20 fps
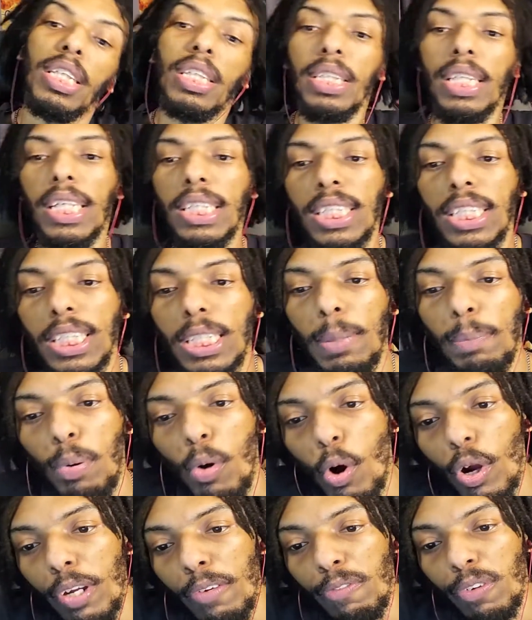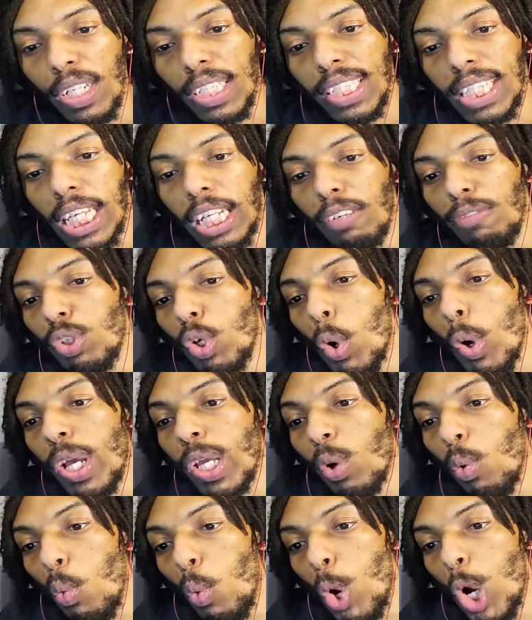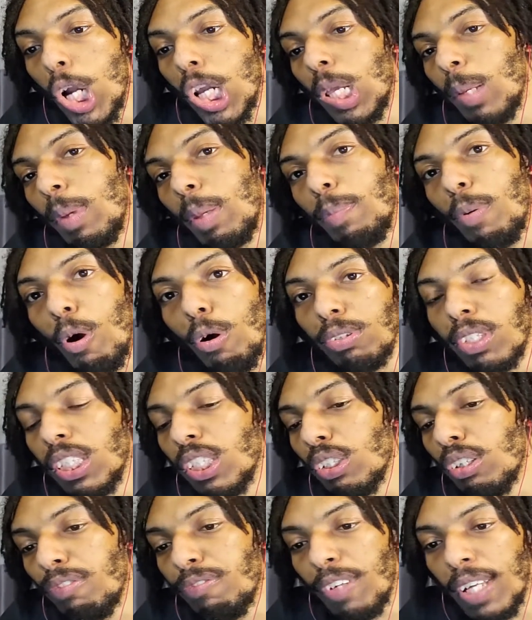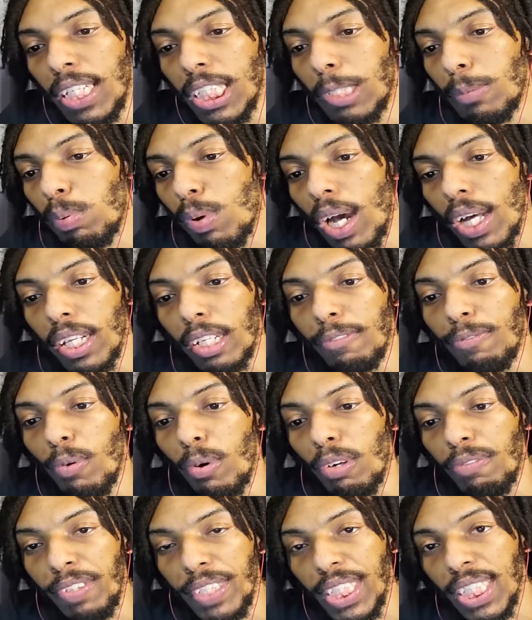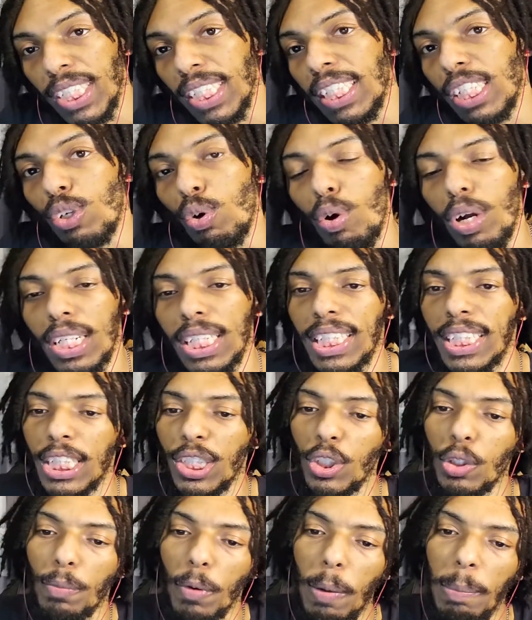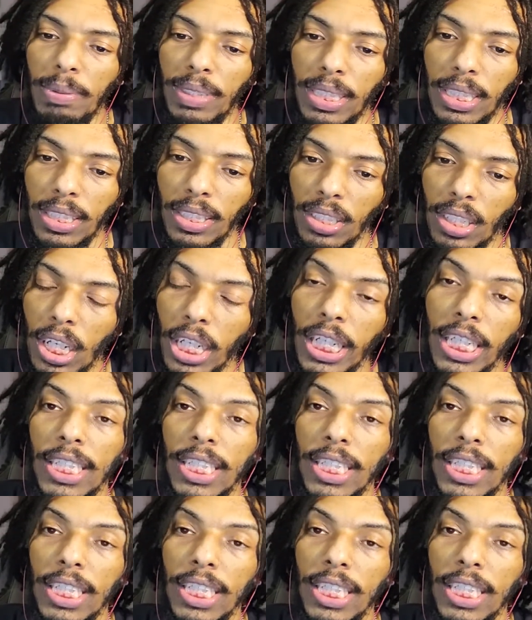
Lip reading: This is important for the sake of knowing where you'll be posting your finished product for efficiency and organizational purposes.